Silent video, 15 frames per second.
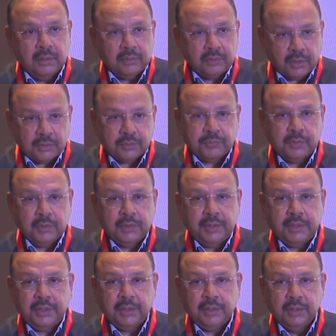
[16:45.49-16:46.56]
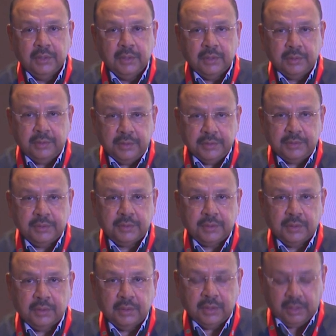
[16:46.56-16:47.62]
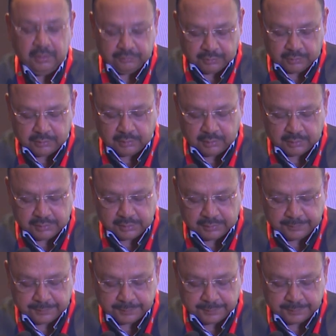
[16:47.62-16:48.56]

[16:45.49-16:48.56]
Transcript: trustworthy digital infrastructure.